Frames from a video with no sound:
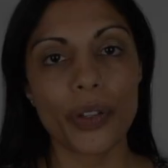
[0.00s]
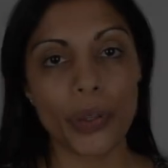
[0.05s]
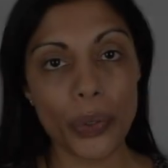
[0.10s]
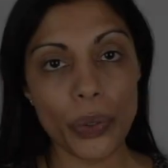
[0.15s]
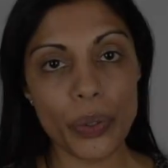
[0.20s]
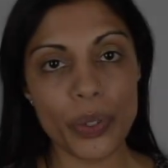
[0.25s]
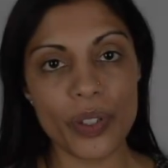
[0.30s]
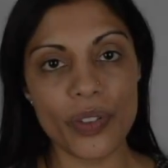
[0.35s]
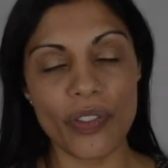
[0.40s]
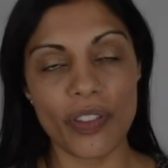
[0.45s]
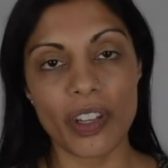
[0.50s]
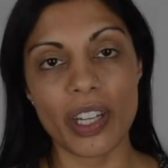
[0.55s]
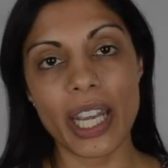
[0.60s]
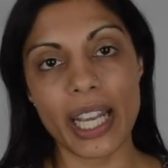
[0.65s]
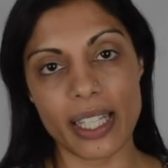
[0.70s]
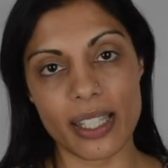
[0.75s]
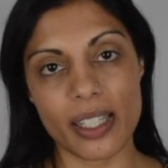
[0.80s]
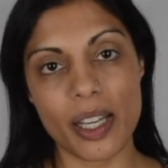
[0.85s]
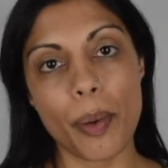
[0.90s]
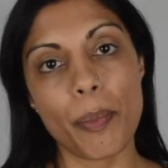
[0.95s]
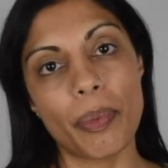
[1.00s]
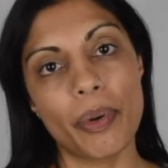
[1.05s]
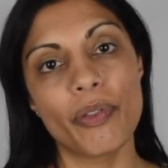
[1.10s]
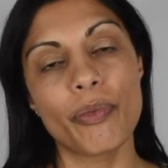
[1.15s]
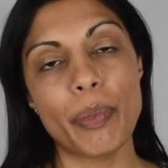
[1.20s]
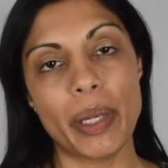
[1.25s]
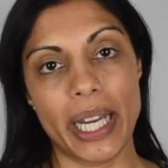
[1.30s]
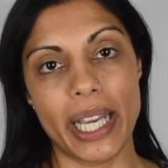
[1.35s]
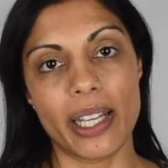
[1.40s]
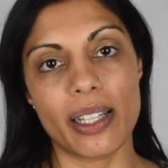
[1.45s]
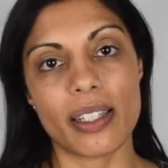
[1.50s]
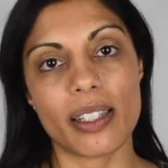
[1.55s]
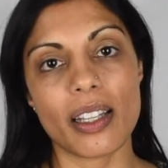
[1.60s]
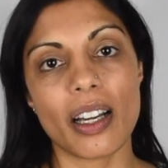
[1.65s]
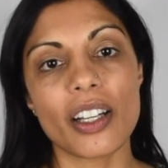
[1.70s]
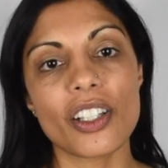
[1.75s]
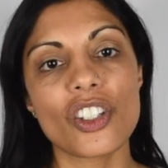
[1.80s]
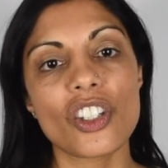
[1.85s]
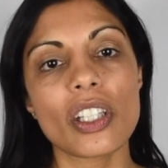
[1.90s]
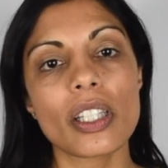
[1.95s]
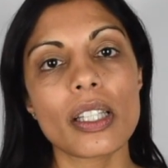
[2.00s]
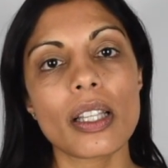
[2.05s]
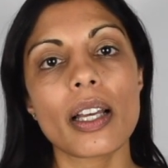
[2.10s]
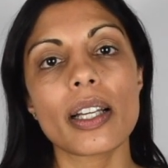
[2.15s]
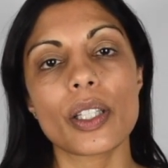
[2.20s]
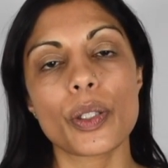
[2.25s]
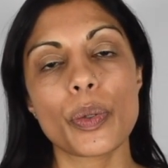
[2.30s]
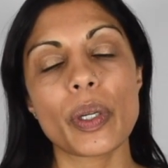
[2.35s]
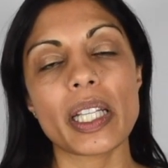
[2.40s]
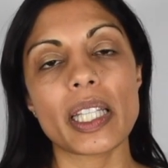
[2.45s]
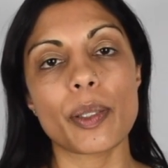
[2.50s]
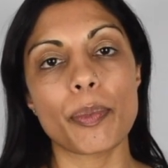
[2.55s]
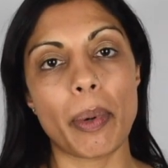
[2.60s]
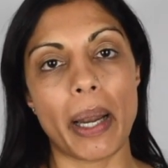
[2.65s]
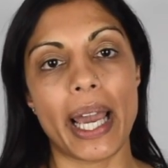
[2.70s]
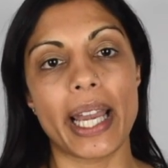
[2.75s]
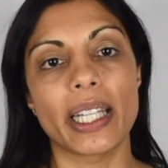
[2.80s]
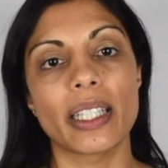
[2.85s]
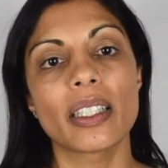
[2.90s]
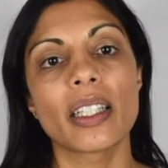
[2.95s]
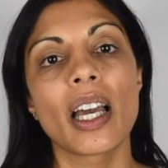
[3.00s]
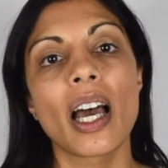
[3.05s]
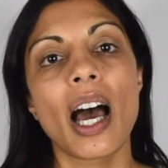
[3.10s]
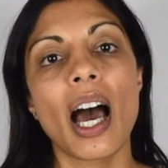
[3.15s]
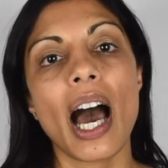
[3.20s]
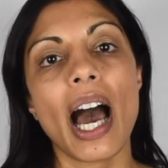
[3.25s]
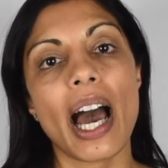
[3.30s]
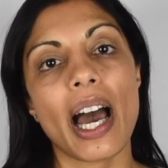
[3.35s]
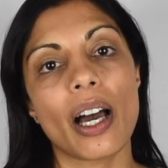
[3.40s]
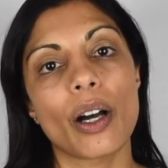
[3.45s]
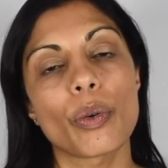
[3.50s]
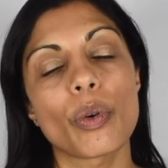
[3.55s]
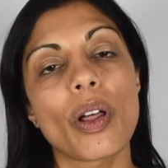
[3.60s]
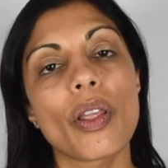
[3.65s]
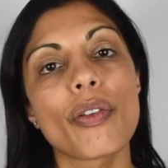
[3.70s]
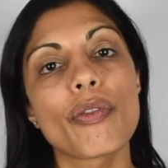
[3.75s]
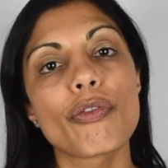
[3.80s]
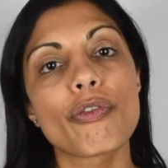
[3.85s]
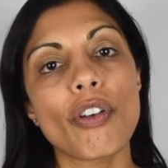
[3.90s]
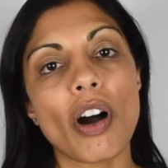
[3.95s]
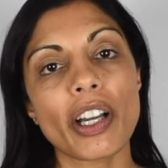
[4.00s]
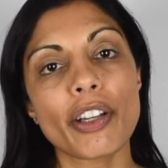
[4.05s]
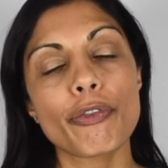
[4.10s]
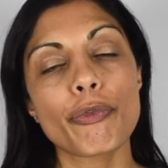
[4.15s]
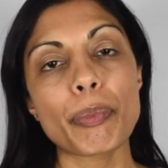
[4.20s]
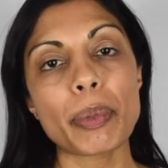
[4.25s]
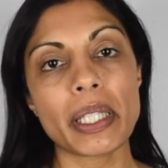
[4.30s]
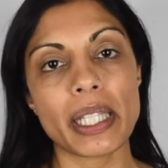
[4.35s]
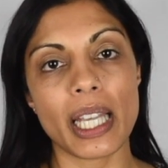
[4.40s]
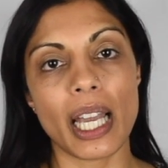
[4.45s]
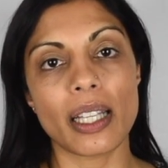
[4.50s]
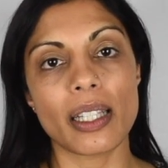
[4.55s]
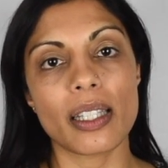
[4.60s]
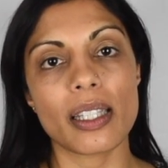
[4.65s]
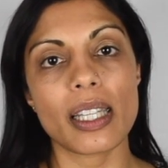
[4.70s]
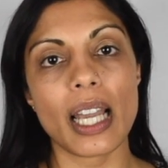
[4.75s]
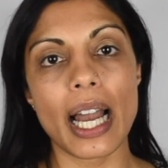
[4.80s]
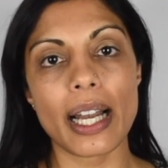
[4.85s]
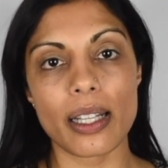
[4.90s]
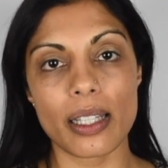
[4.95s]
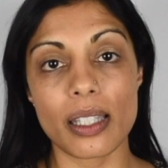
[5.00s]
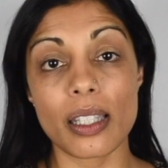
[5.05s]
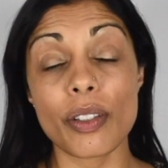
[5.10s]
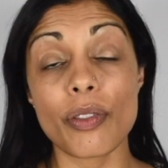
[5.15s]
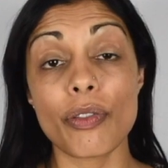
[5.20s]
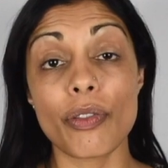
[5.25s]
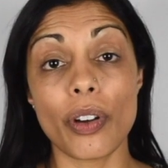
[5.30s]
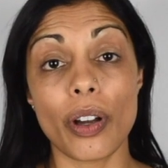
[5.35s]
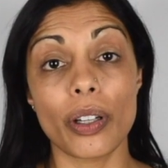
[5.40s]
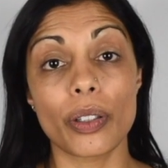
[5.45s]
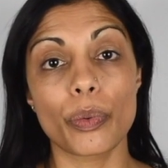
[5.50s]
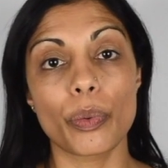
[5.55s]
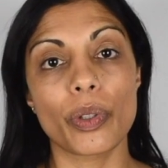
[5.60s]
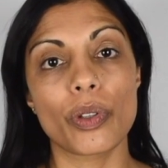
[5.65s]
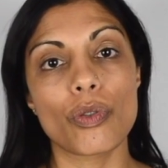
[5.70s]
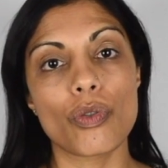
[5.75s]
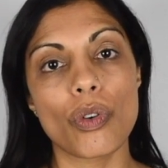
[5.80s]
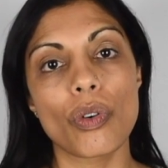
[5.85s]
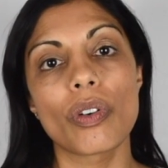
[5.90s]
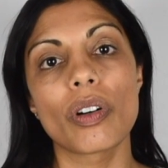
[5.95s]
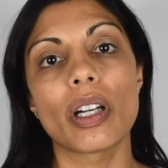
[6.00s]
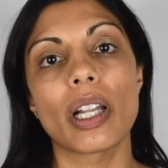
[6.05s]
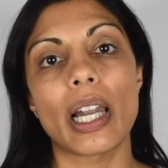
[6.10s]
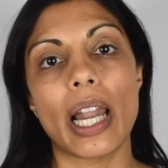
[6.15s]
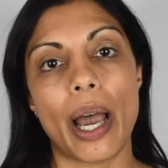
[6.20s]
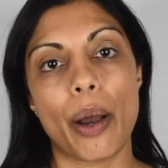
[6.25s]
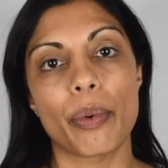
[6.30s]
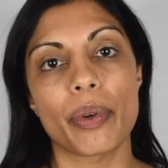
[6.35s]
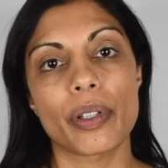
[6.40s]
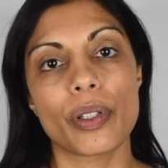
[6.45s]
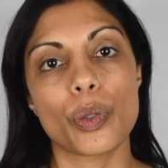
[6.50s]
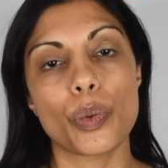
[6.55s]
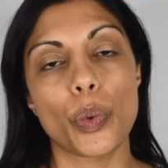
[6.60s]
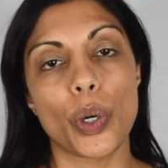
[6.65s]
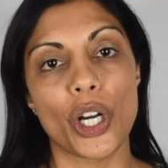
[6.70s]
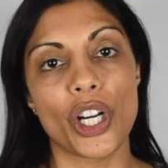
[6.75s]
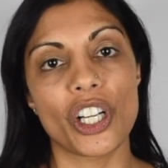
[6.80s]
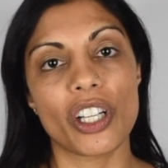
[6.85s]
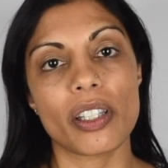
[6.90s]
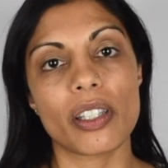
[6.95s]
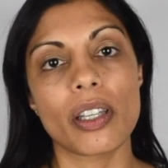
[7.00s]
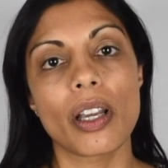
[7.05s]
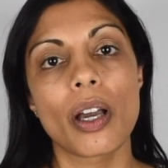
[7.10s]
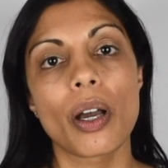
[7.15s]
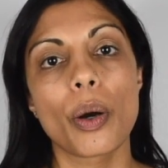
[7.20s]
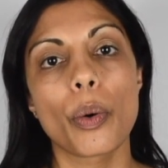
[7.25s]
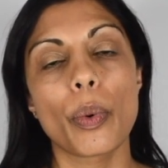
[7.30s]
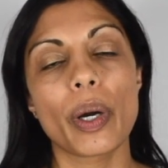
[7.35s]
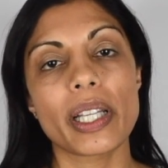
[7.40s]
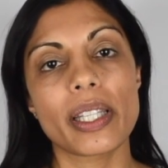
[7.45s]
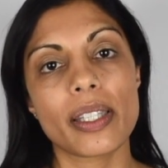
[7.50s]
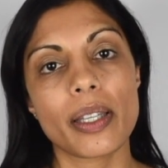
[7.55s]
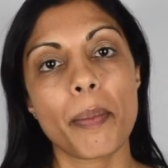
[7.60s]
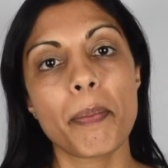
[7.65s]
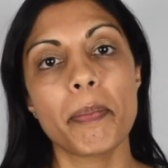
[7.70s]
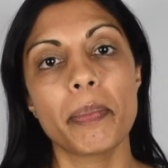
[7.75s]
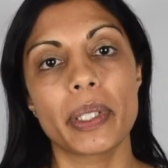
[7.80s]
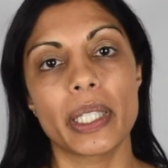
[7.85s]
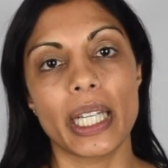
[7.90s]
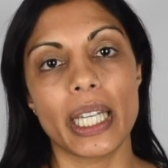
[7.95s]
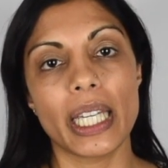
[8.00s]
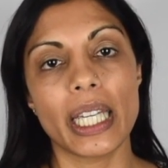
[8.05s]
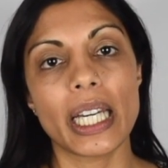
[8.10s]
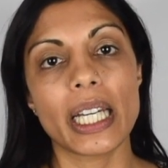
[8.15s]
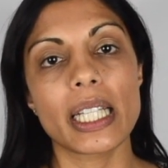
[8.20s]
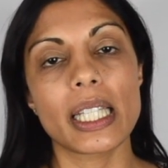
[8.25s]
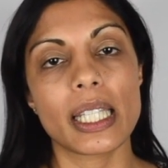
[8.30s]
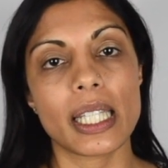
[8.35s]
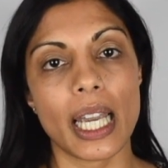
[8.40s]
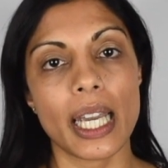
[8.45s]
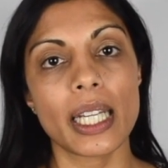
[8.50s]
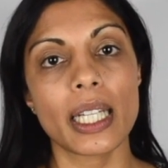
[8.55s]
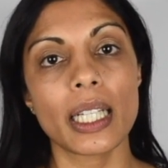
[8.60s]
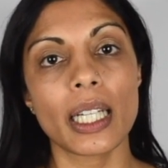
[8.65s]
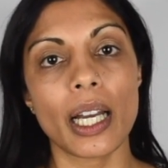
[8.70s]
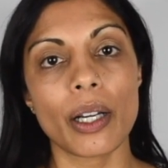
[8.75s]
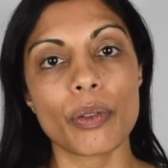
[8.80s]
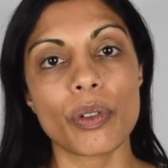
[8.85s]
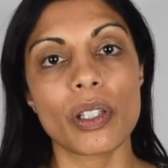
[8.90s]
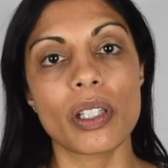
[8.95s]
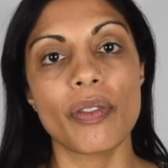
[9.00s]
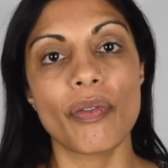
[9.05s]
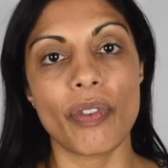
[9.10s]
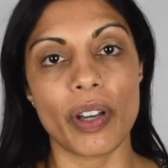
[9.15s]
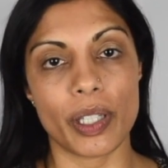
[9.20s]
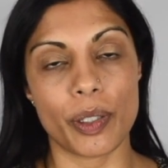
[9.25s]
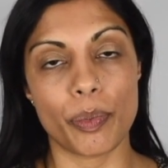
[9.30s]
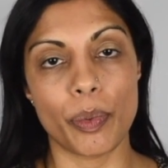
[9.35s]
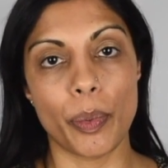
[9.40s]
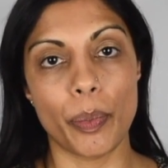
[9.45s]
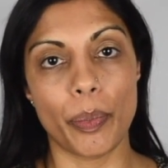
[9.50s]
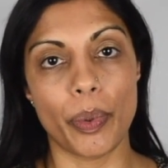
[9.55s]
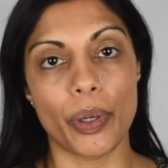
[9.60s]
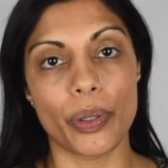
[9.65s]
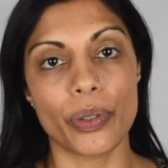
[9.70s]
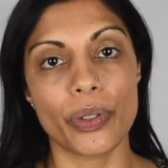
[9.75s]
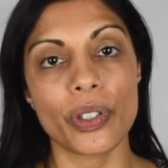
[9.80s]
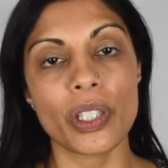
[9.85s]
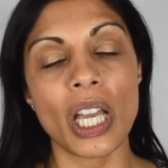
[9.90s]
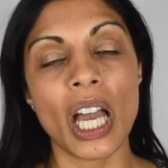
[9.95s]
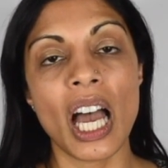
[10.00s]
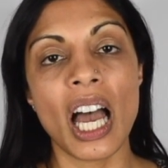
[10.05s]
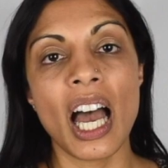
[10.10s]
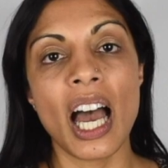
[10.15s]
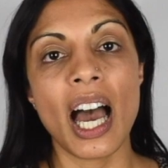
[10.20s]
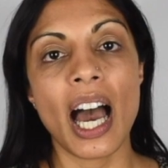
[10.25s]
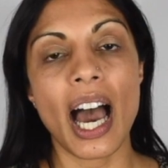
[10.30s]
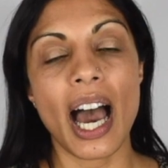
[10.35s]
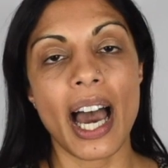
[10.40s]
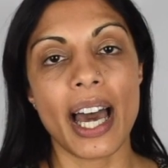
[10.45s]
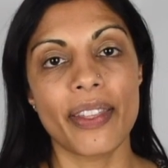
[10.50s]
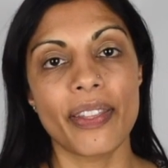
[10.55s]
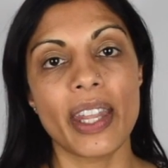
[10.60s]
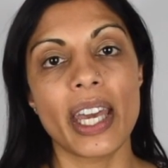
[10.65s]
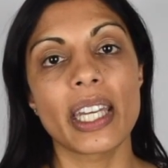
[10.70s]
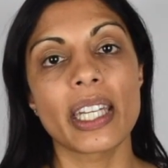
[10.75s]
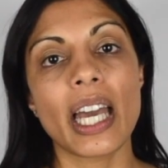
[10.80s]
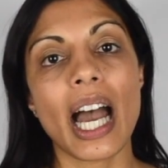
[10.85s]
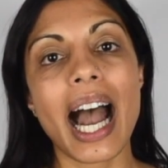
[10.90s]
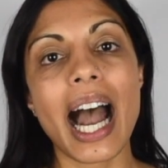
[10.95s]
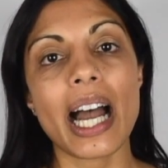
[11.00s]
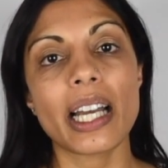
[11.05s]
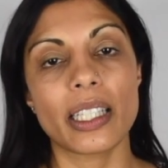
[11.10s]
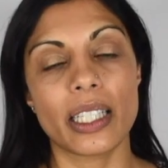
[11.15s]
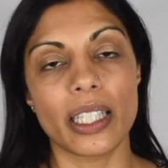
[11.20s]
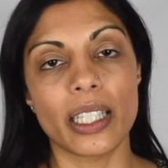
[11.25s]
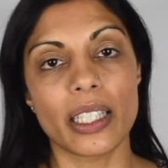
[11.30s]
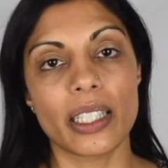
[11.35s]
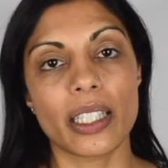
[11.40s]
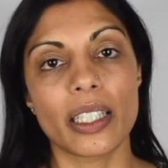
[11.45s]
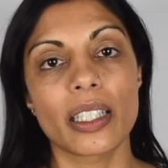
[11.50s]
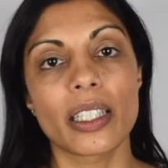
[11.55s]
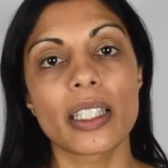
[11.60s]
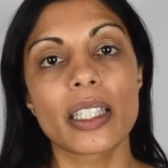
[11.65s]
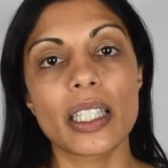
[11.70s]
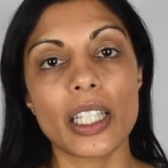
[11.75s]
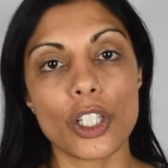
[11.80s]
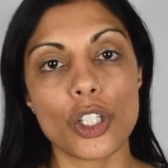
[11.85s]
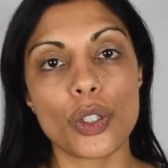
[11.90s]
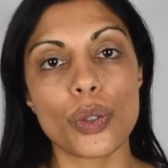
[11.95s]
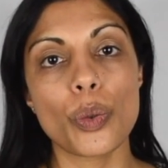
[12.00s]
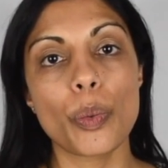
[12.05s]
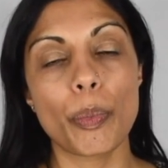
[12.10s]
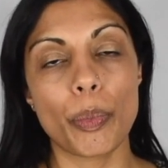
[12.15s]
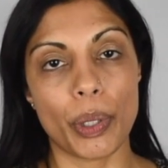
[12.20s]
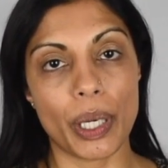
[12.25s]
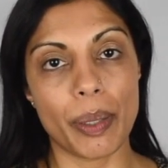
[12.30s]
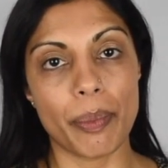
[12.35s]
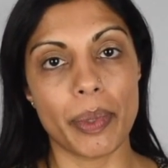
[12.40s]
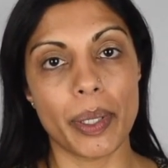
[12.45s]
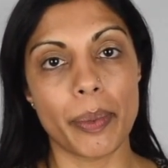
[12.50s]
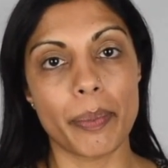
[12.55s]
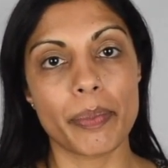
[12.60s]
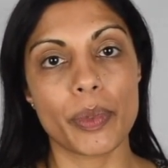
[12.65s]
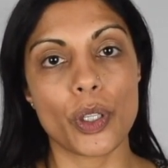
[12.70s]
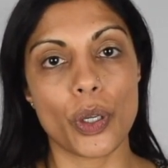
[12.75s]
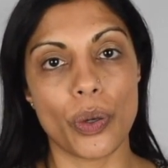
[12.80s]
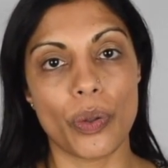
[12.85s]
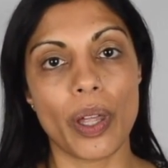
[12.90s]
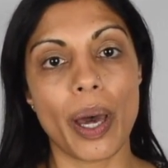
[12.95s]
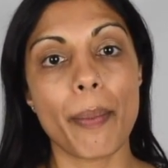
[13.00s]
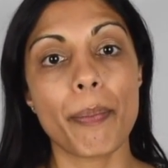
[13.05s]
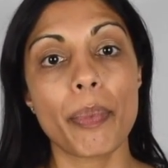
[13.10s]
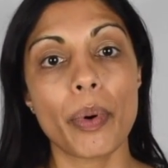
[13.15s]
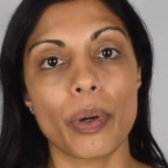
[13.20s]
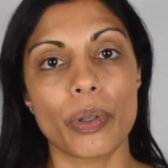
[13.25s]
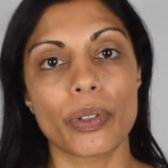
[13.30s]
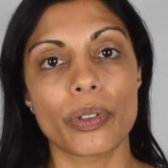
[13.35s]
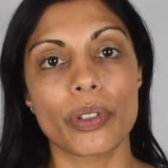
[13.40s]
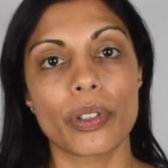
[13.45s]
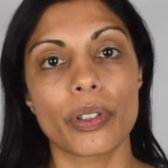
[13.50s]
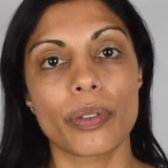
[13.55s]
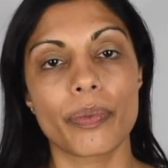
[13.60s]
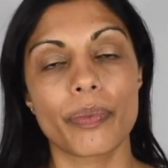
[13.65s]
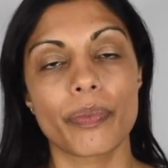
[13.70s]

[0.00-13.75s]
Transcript: the course of the next couple of minutes, I'd just like to explain how the 5% tax deferred withdrawal allowance works, where somebody has taken out an investment bond and then added an additional premium to that bond.